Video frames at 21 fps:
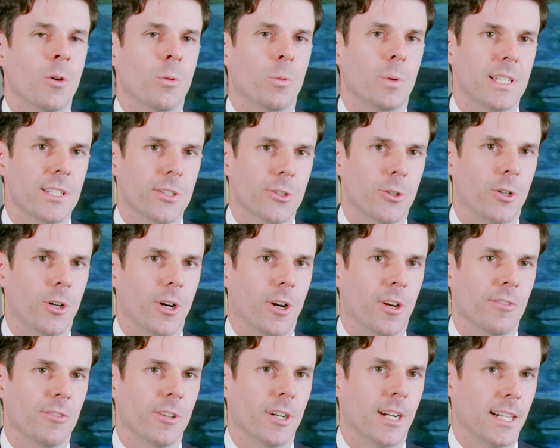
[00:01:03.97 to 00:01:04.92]
We saw
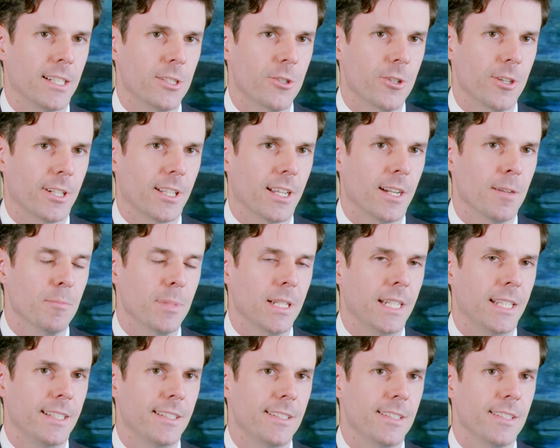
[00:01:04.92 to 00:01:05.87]
over 100
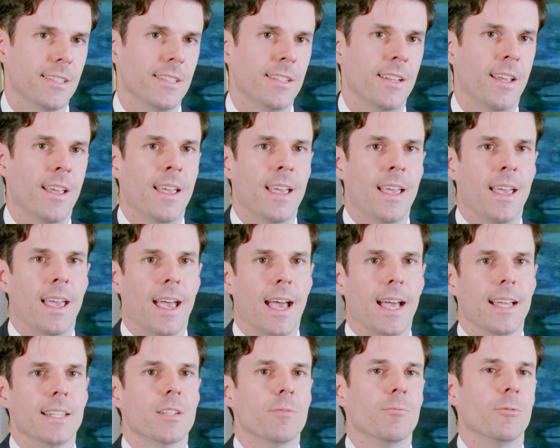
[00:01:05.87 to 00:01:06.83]
companies,
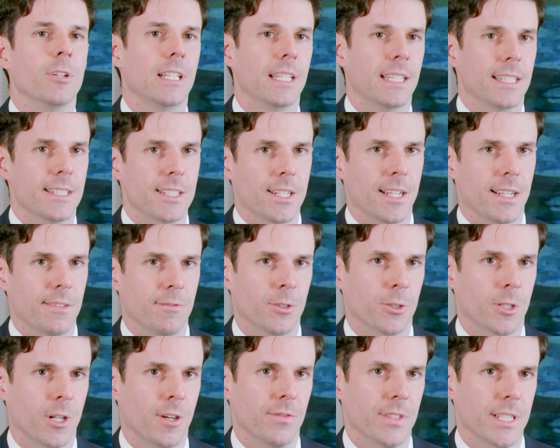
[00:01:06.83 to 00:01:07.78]
had some really
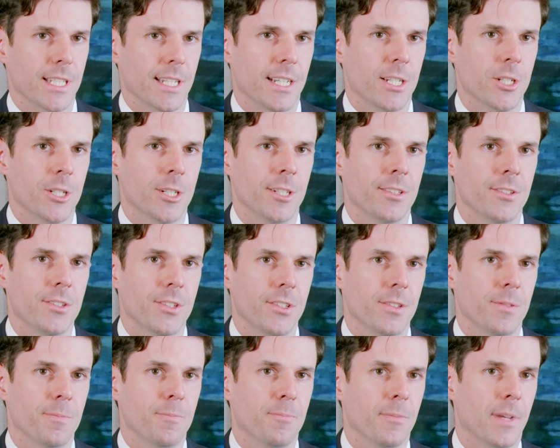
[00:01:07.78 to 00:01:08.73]
insightful
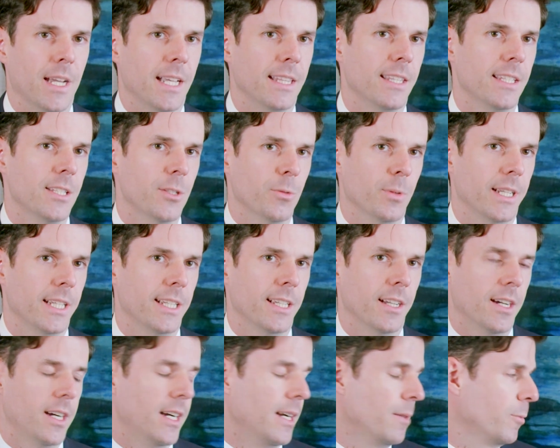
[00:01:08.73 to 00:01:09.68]
conversations. And this week
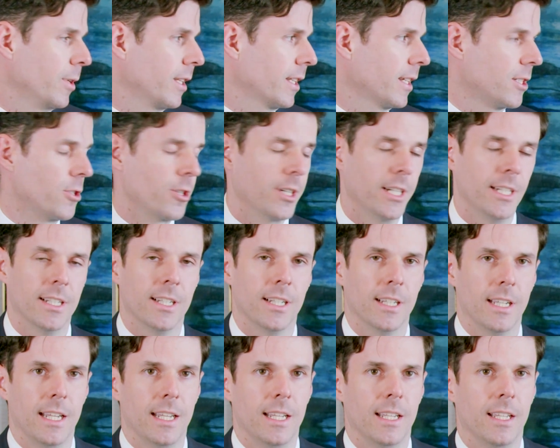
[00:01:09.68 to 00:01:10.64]
I'm with
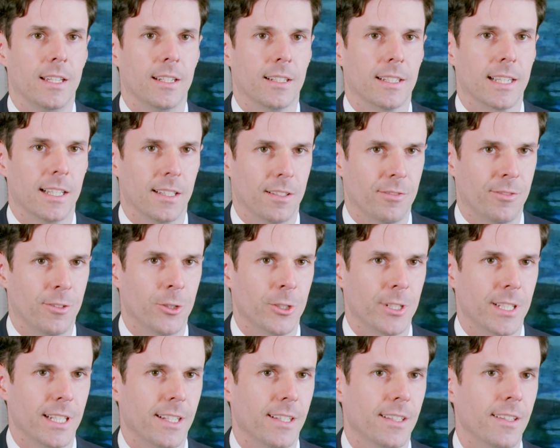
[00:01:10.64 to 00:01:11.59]
Catriona in
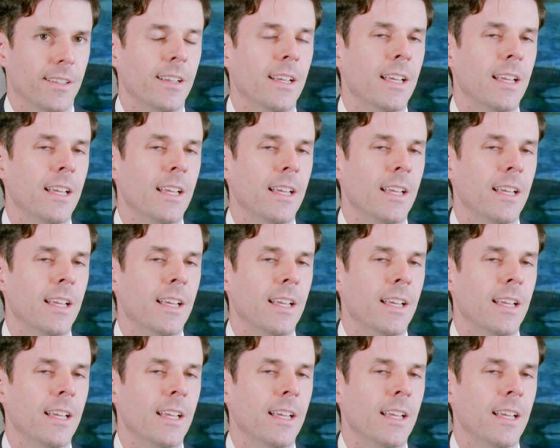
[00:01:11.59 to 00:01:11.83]
California.